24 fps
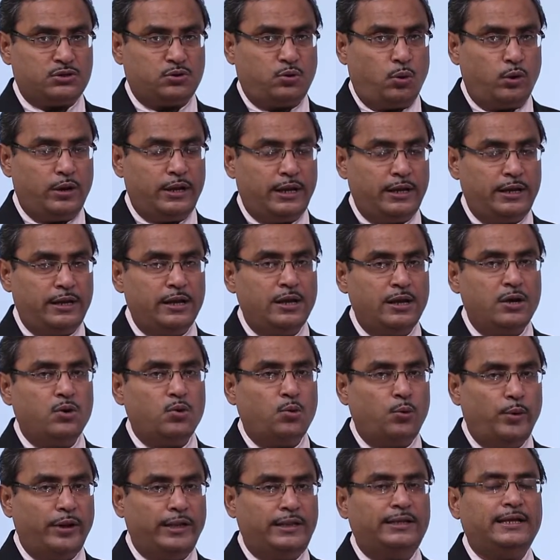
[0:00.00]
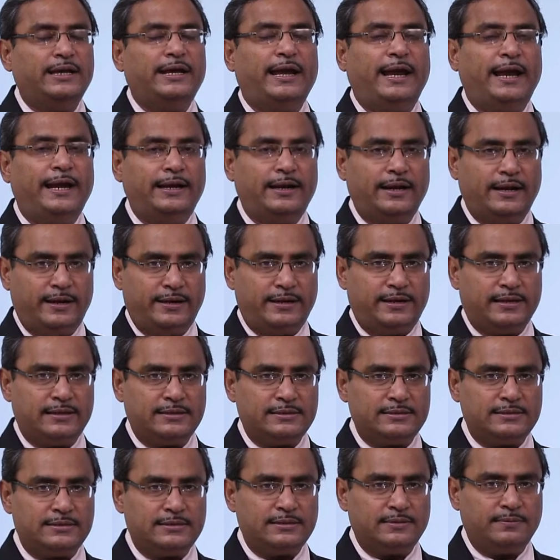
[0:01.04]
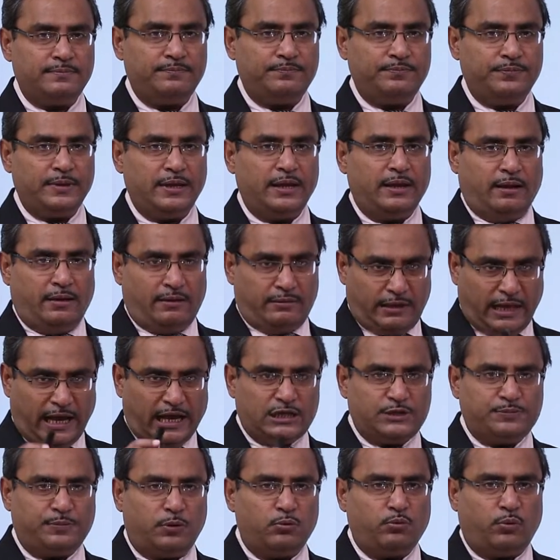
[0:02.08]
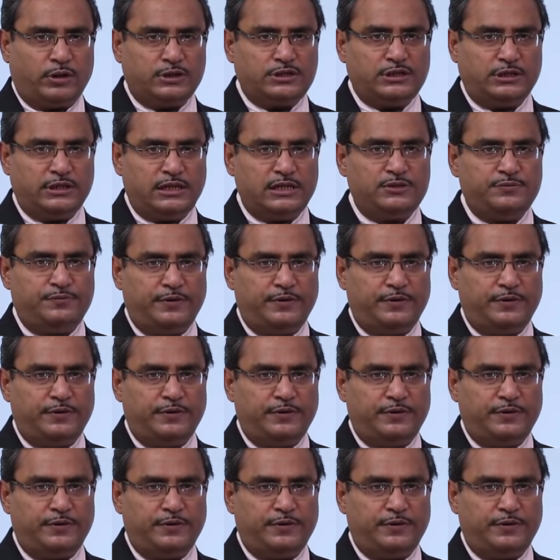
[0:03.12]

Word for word: coding with inheritance. Thanks for watching this